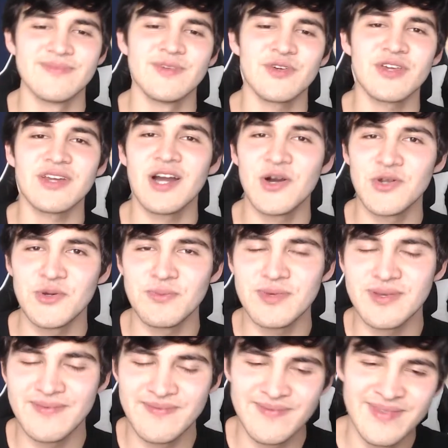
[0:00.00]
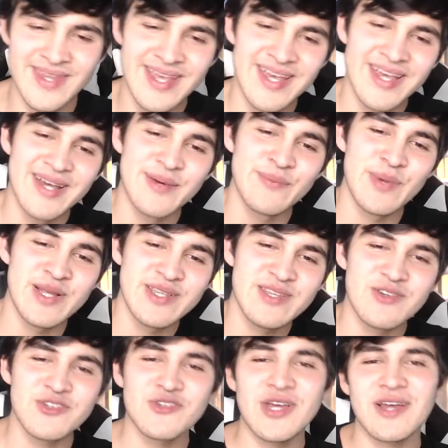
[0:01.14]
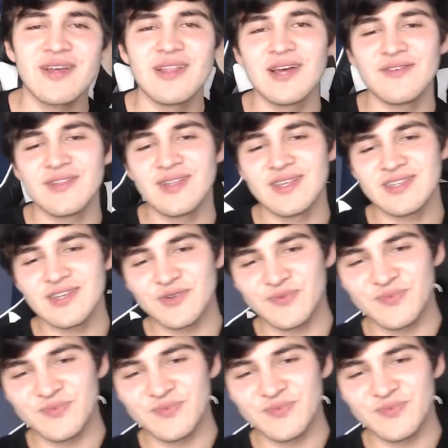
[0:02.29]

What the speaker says: You can count on me. Bandito, track 11, let's go.